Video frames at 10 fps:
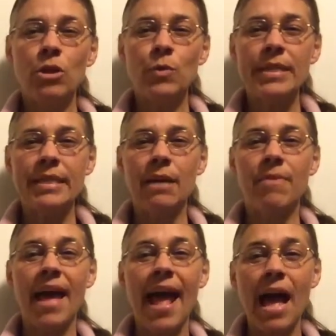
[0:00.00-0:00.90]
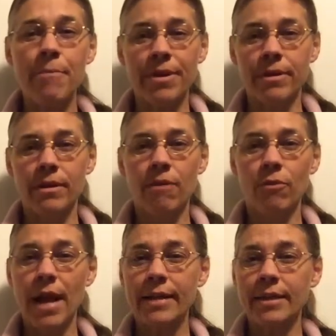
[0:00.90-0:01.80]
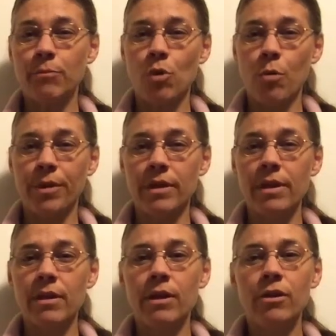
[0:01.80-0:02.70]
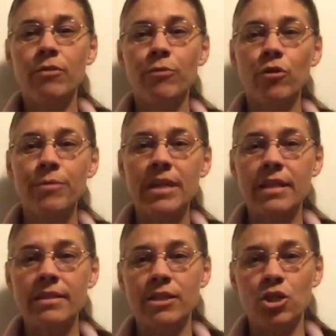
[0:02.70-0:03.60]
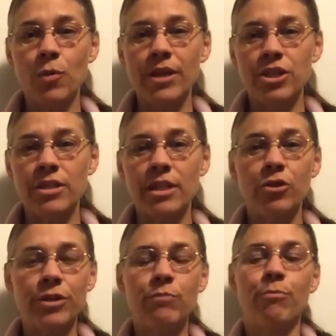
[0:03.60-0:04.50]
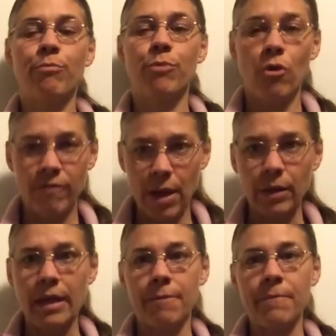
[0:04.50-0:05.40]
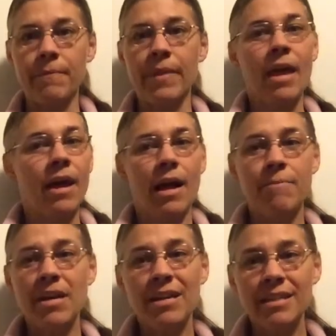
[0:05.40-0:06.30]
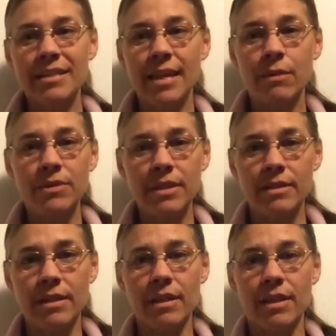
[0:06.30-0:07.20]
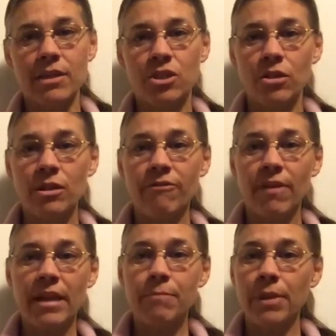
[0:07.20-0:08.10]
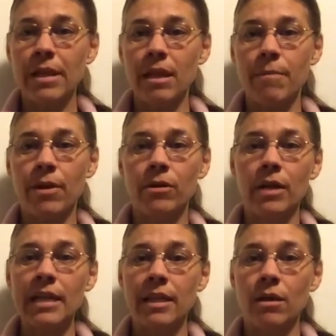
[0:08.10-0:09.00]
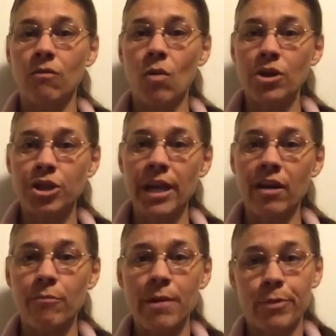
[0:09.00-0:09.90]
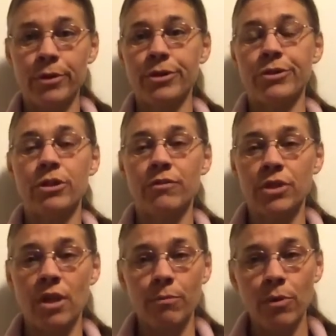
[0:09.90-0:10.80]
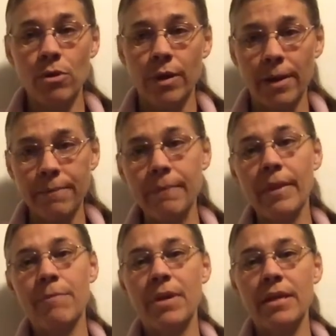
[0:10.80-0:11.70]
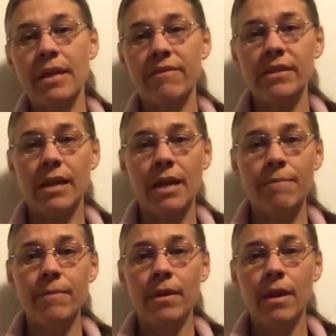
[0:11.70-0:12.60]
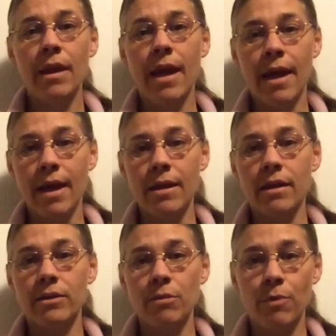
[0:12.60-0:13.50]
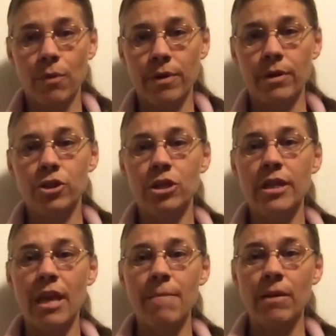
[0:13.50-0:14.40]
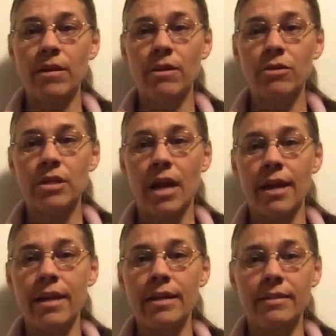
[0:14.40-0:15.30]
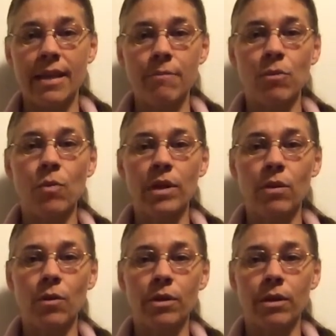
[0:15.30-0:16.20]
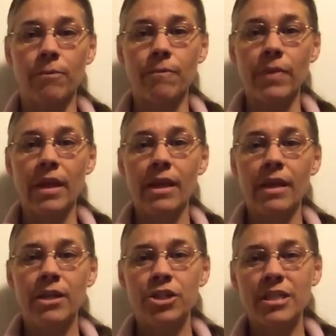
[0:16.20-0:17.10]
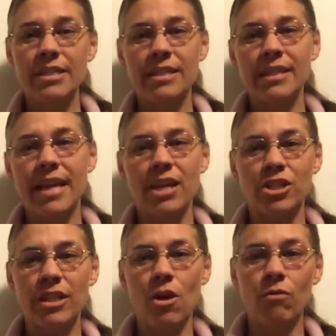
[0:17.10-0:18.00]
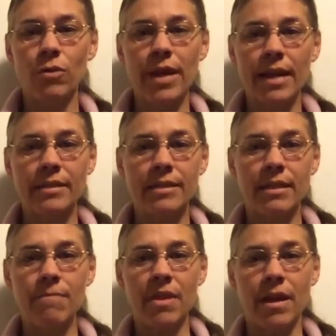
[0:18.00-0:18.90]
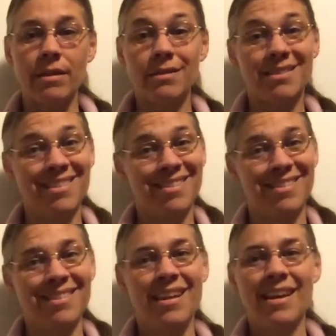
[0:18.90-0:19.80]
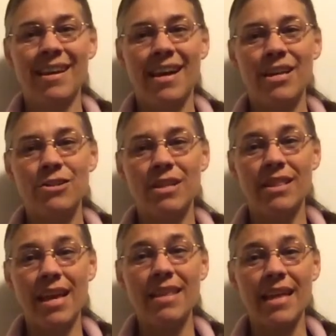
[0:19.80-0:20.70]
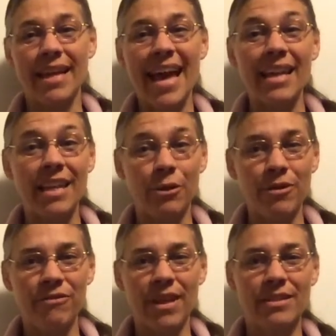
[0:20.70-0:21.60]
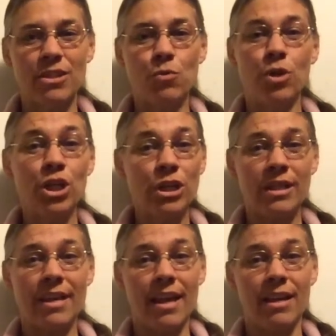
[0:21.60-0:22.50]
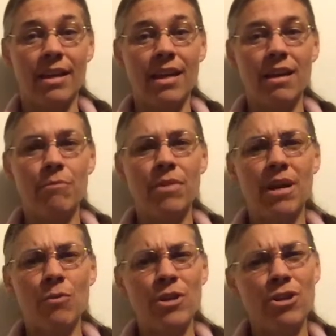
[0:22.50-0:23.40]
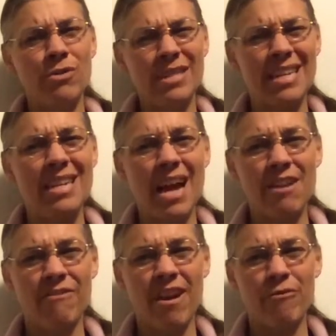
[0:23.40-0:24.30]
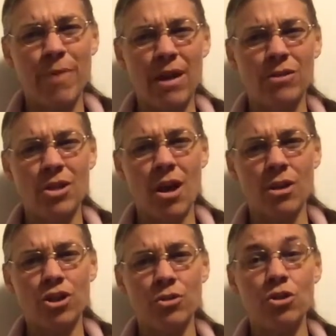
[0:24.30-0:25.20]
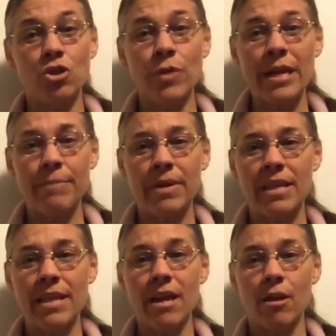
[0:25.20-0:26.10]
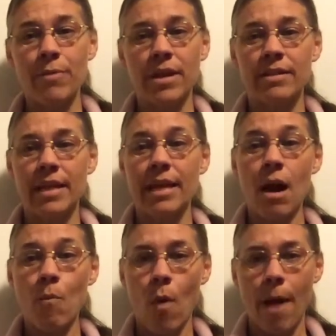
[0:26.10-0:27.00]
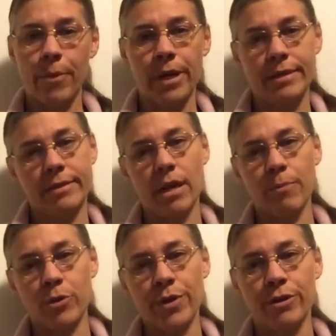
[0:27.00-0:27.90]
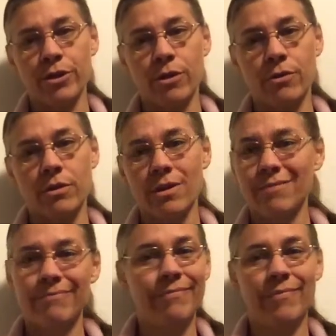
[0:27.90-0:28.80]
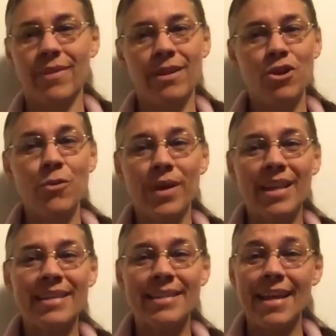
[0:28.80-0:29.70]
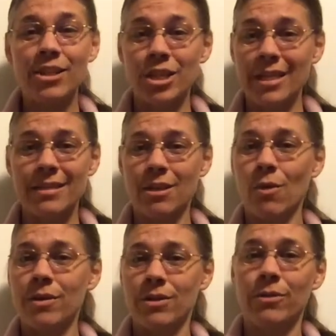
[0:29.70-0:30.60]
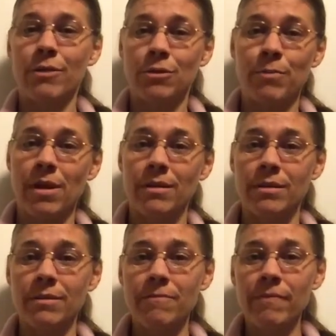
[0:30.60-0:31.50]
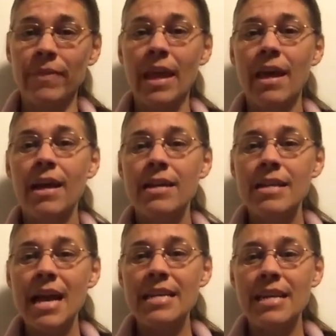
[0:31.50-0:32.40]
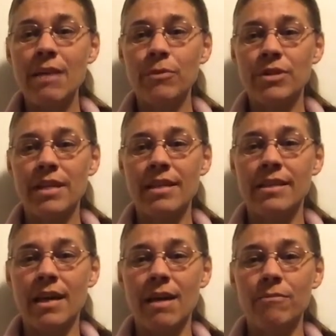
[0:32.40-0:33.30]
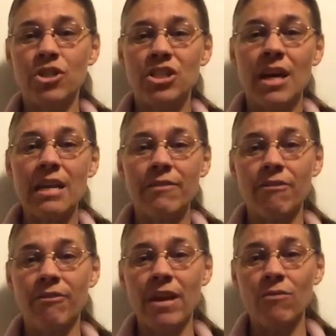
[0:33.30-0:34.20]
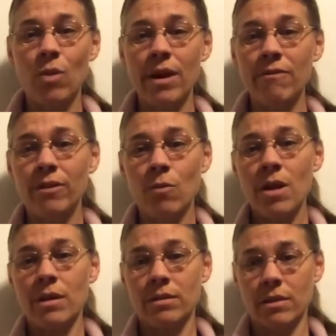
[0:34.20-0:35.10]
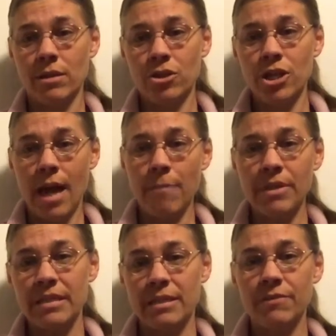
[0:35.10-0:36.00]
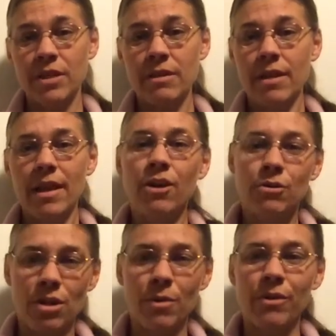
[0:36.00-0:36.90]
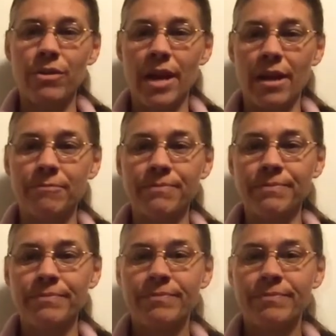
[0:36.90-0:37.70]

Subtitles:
Once we set up the habit of reacting appropriately, her improvement in these situations increased profoundly. I'm not going to say it was easy, and I certainly fretted plenty about her likelihood of washing out of my personal service dog program, but given time and support, she came out the other side a stable, willing worker. She still occasionally overreacts to some things. I used to think that cat-like reflexes were a good thing, but when you see a 95-pound dog shoot straight up into the air because a gum wrapper got stuck between her toes, you realize that edgy isn't always a great response. 99% of the time, she's not even afraid of whatever it was. She happily sniffs it and goes on with her day.